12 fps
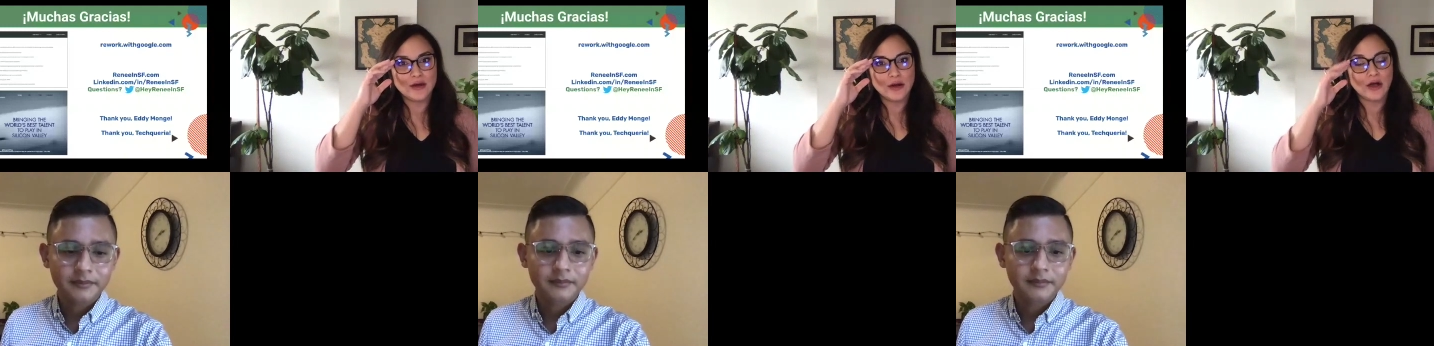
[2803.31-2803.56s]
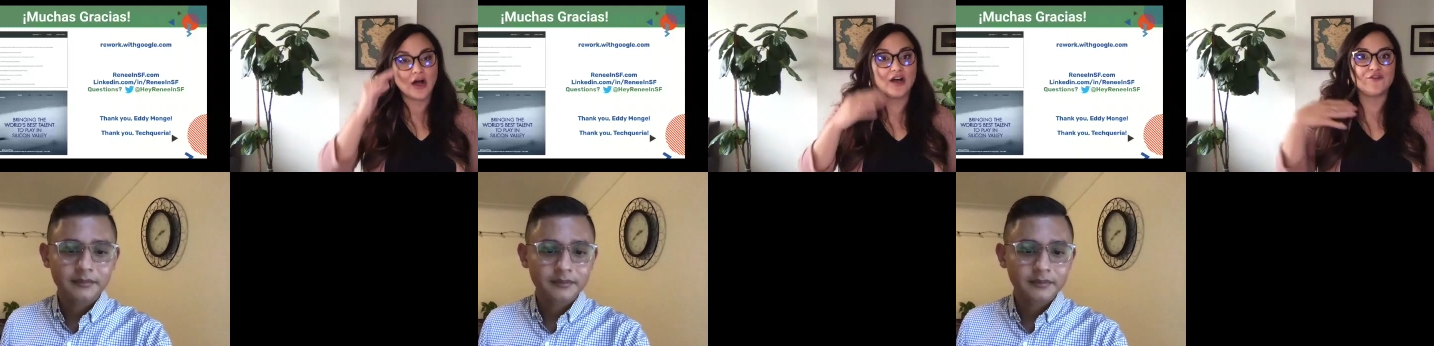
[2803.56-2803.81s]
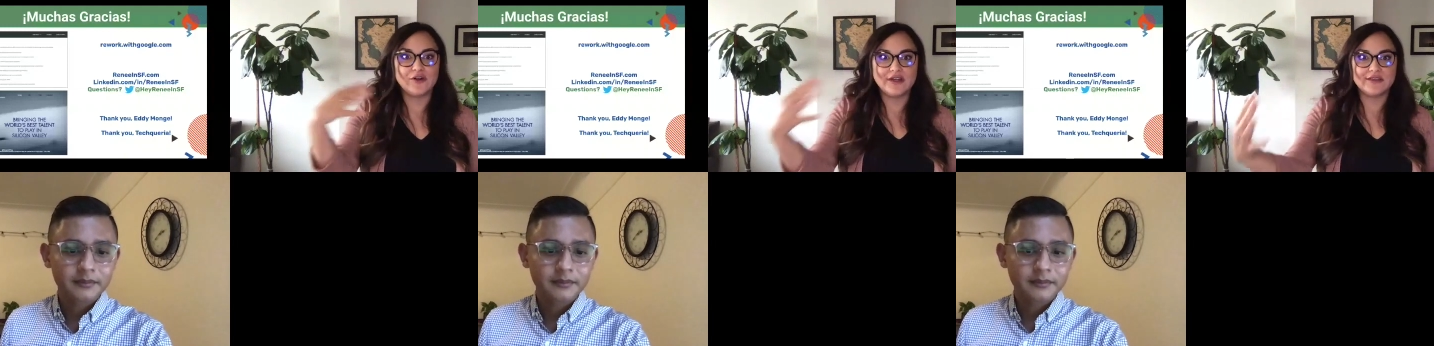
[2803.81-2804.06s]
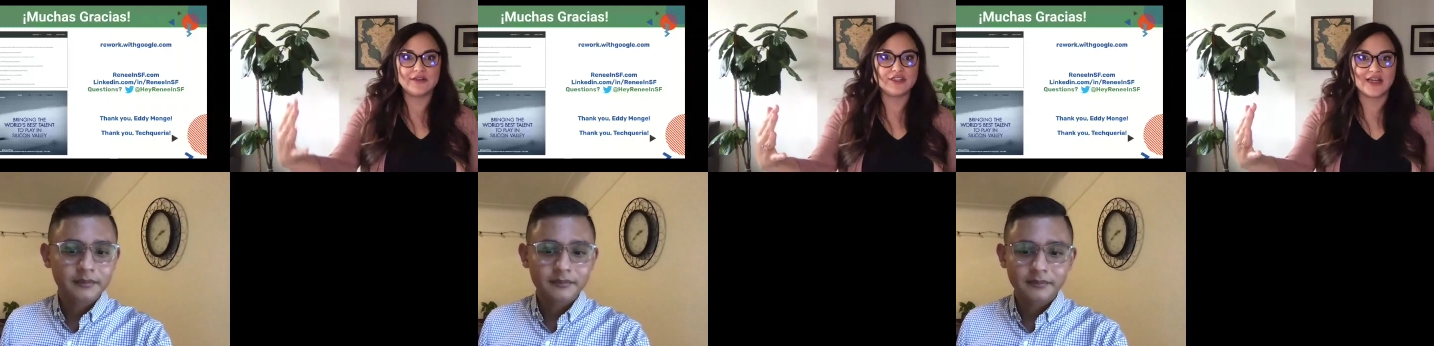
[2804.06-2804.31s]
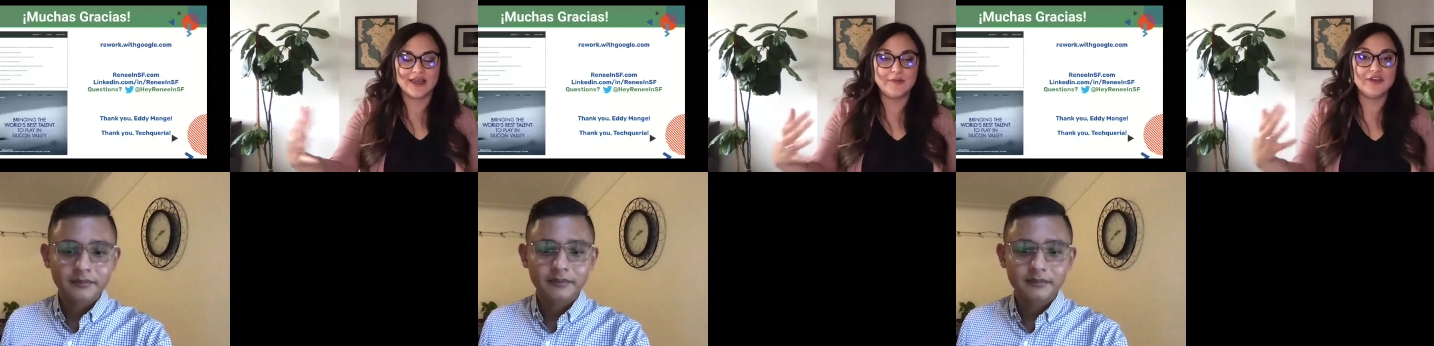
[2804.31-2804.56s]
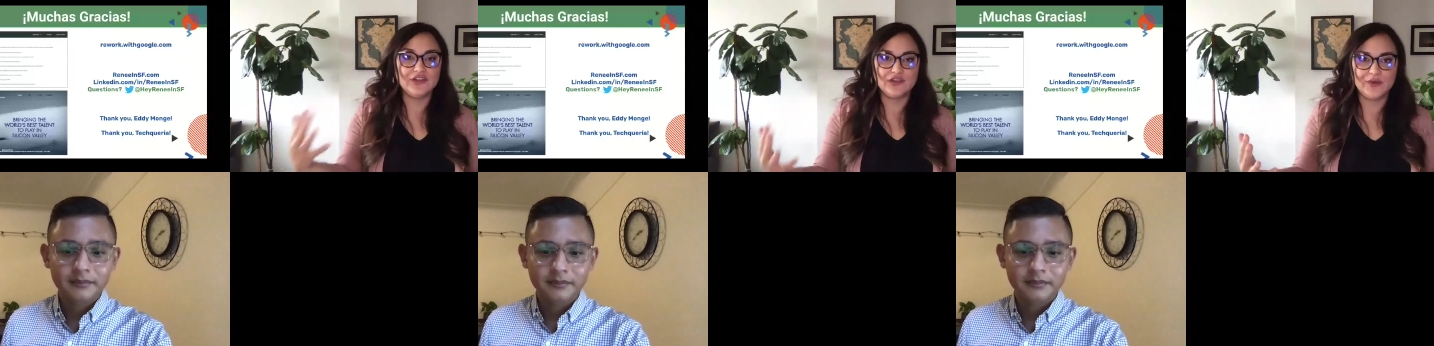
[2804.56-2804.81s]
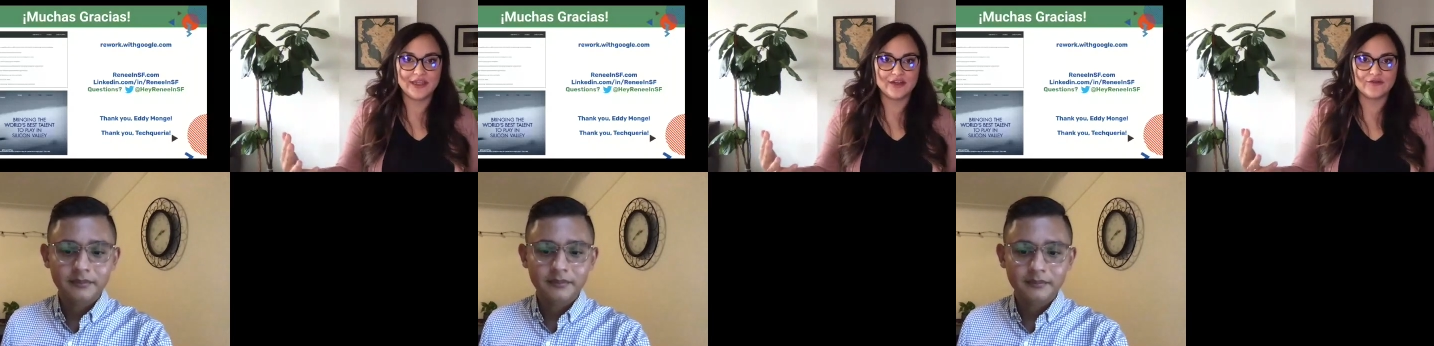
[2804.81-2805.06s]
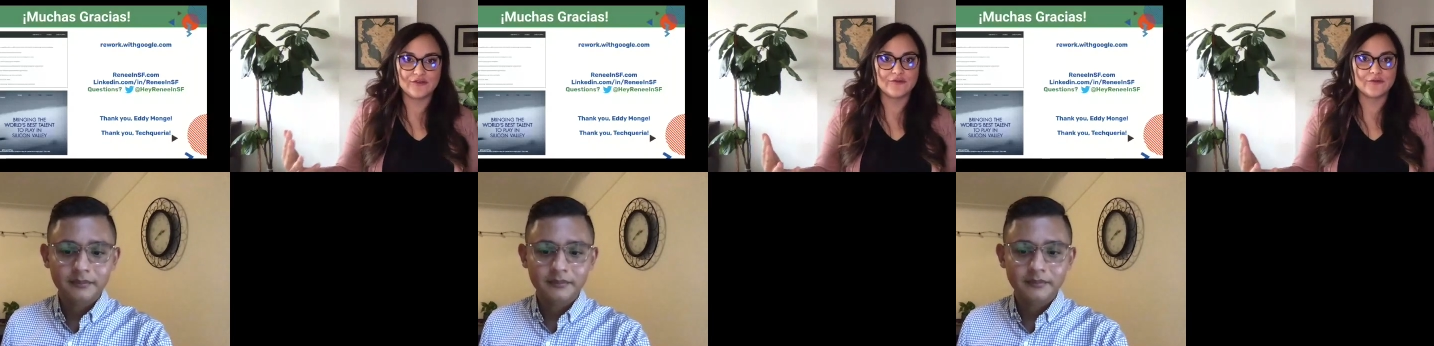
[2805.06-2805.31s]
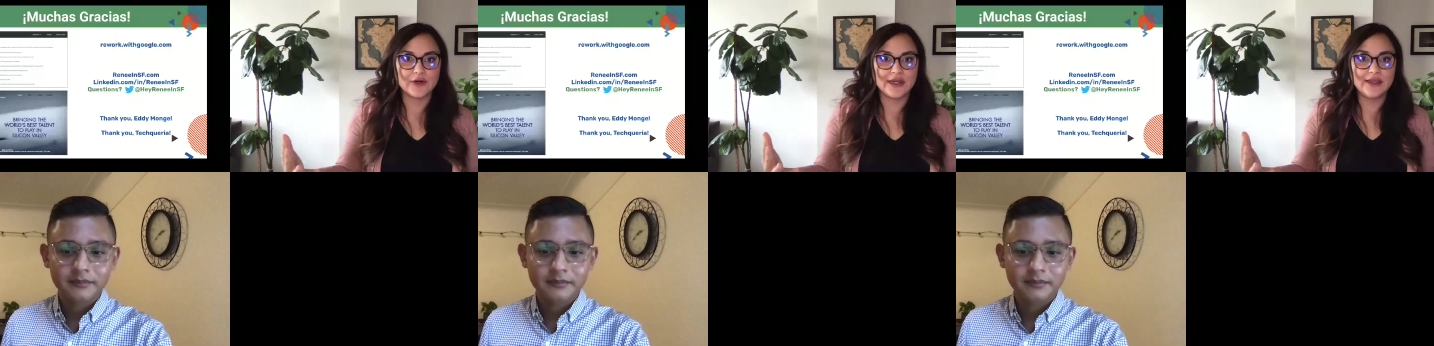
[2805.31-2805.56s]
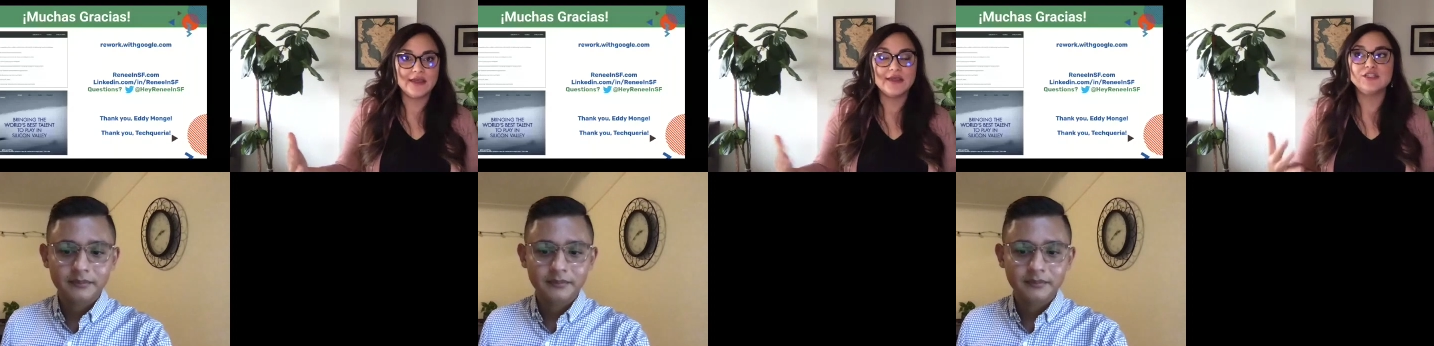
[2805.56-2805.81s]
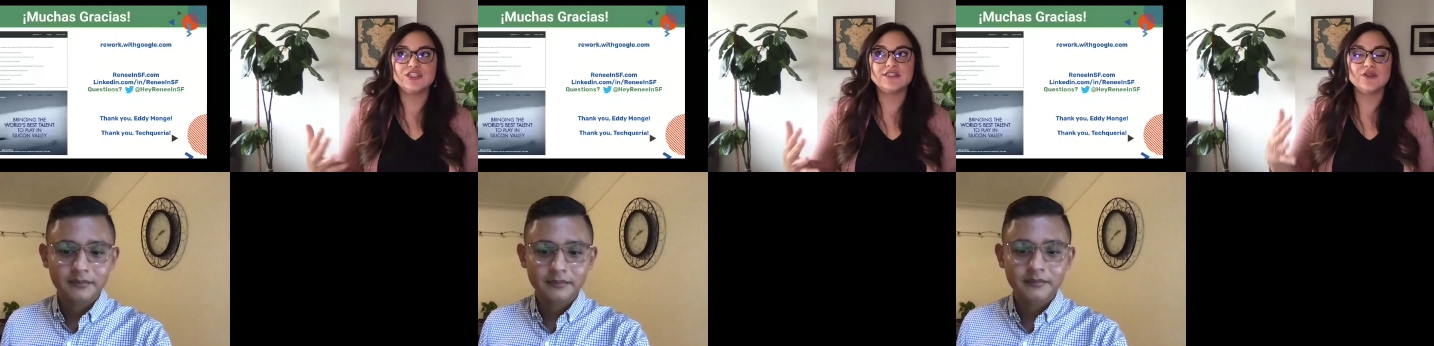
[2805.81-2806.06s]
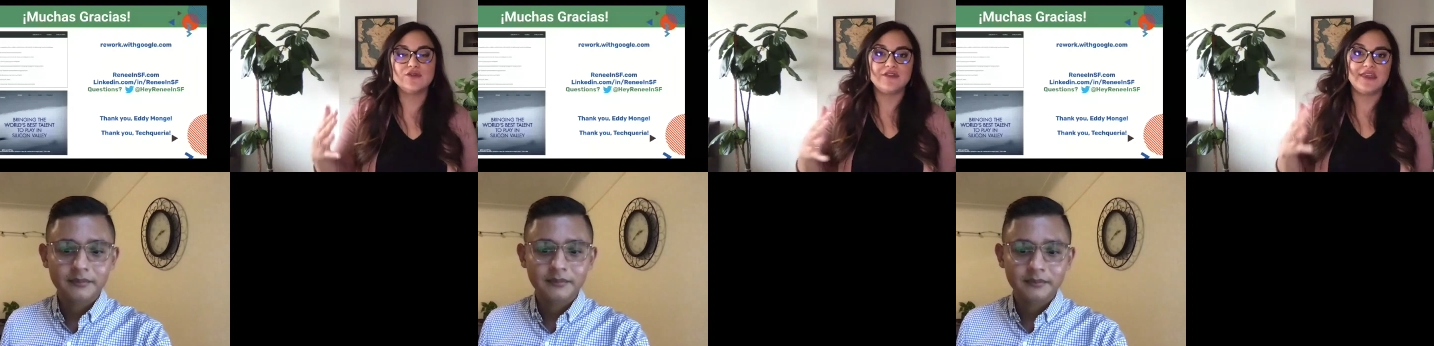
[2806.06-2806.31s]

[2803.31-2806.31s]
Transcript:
Speaker 1: offering their time and doing it for free, just so that they